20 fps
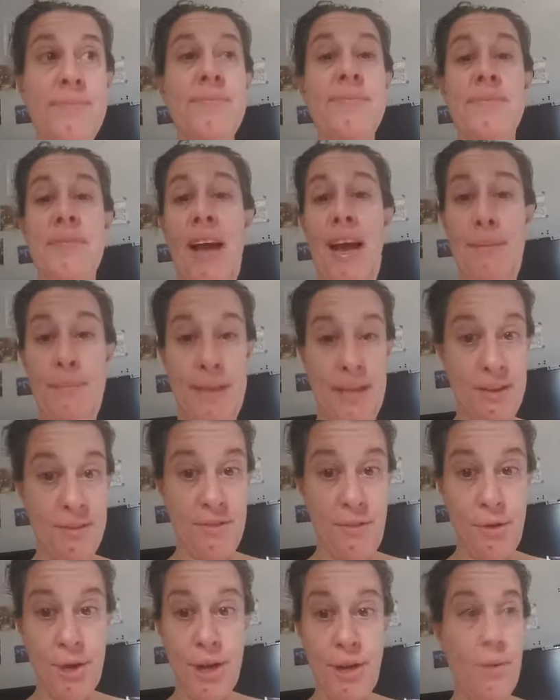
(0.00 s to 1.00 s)
I'm here for
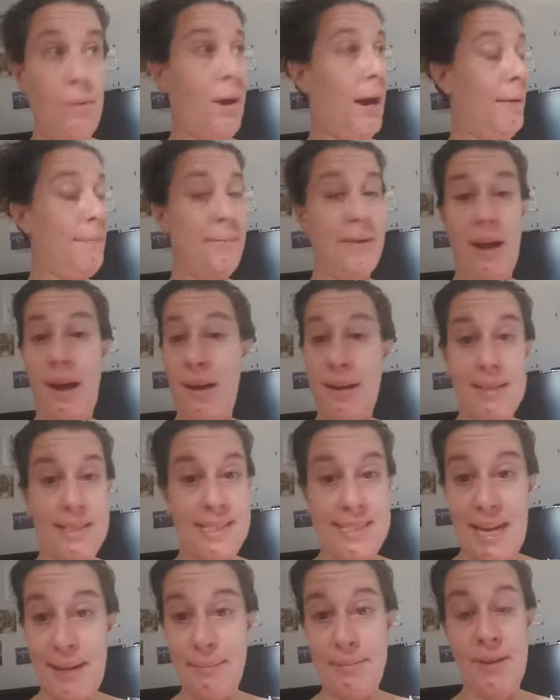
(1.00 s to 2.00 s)
you. I'm not going to
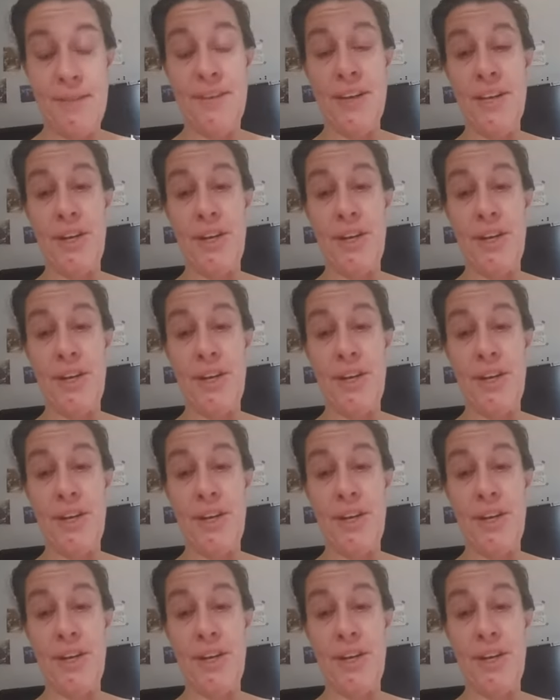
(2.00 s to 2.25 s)
stop loving you